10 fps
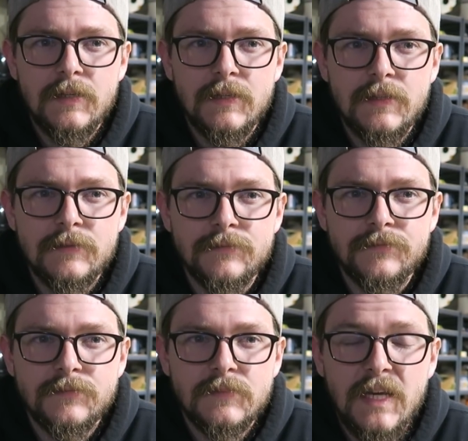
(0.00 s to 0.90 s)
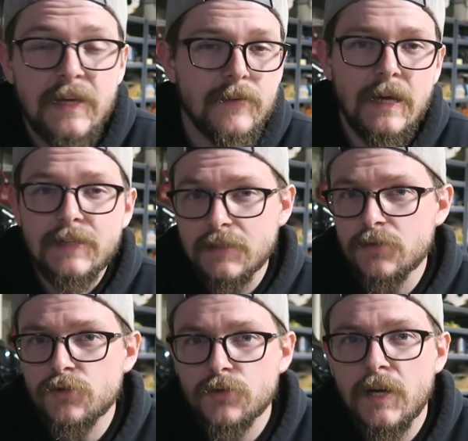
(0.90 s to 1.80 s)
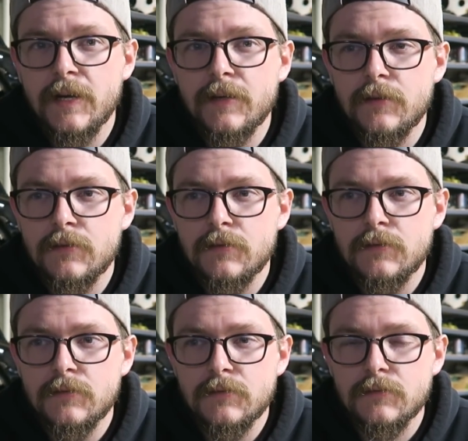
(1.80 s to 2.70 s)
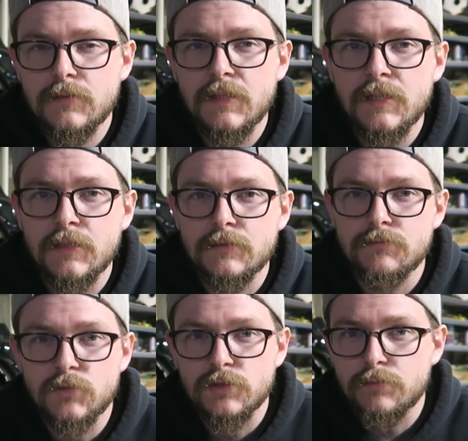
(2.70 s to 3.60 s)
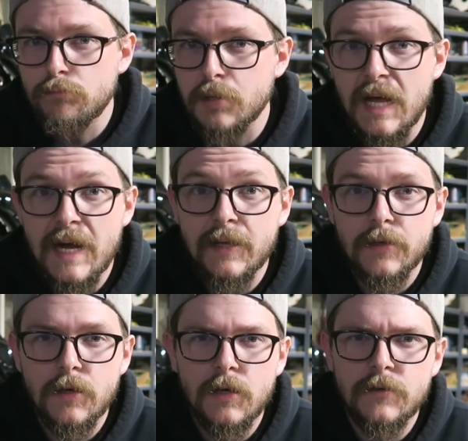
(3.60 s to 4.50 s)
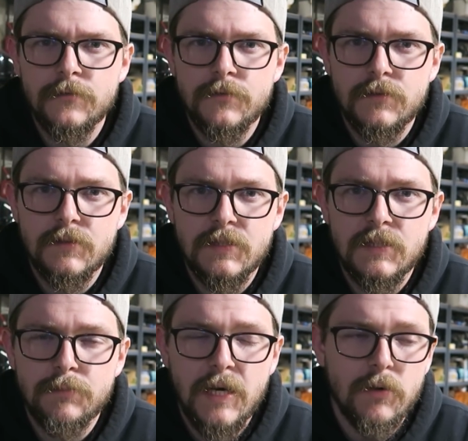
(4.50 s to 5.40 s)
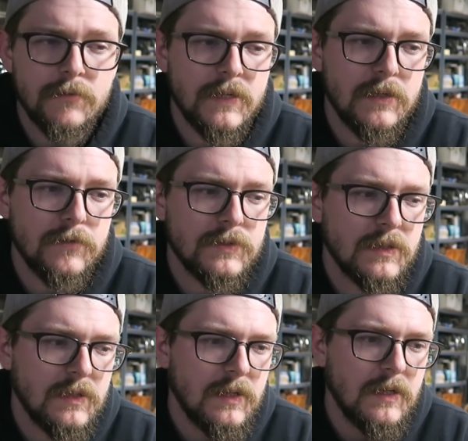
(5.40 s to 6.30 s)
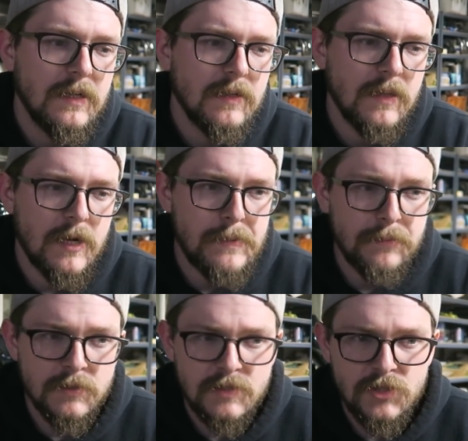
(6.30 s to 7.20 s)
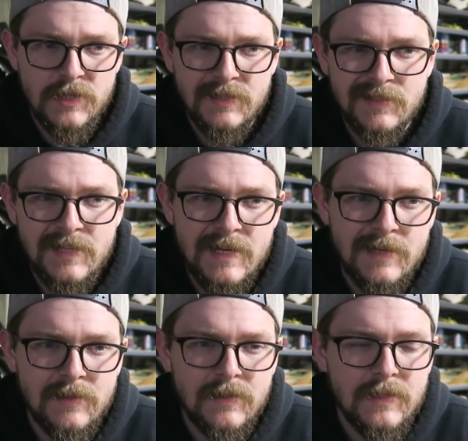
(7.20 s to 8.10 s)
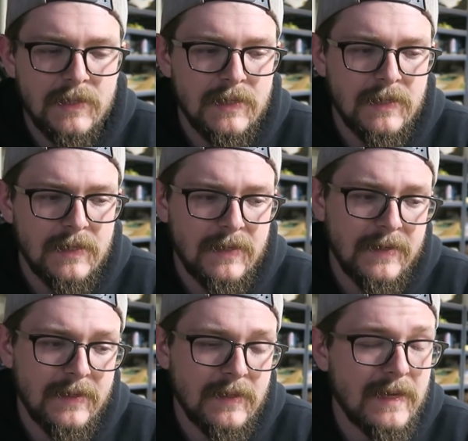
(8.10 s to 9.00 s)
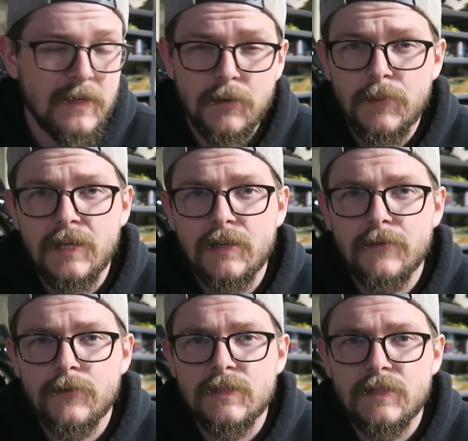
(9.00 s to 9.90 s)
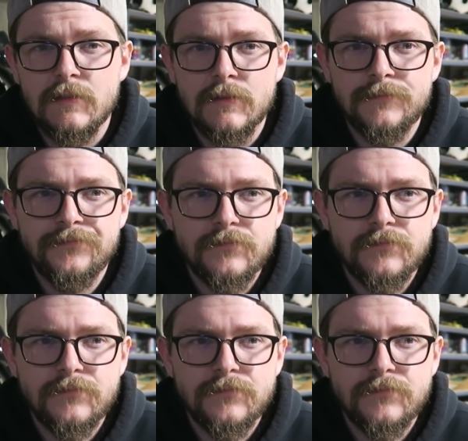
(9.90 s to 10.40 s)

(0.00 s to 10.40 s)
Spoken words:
I did try just blocking off the power valves. A lot of people suggested that, and that didn't make a difference either.